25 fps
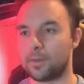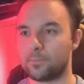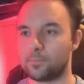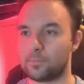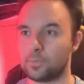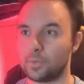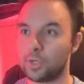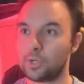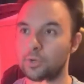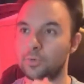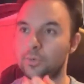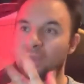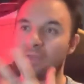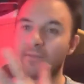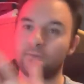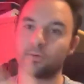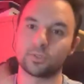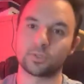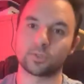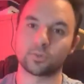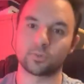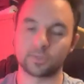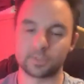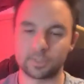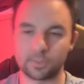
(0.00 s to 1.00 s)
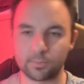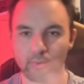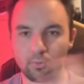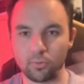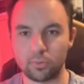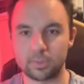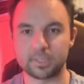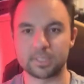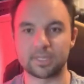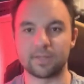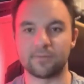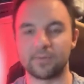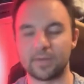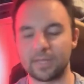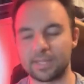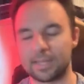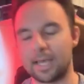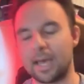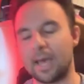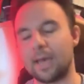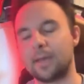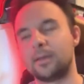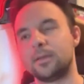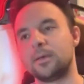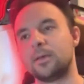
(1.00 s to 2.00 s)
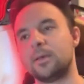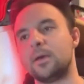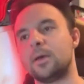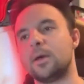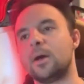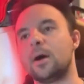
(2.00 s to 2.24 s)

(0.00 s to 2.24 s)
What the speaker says: new Evil Source support, stuff like that.